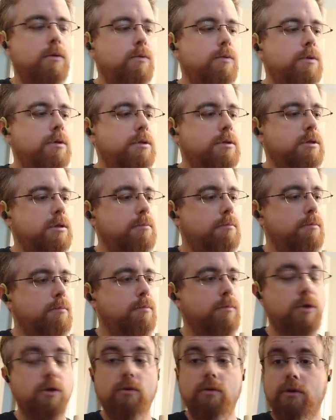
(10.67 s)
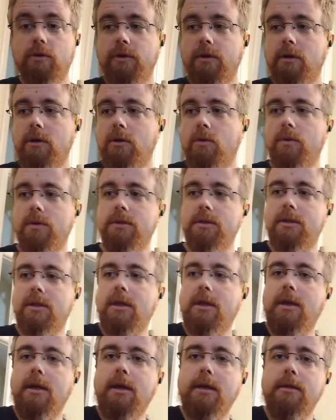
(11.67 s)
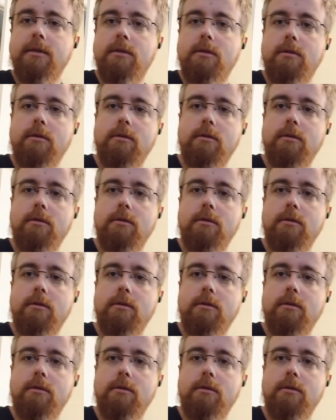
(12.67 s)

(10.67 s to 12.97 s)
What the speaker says: with some new acrylic ones that I got.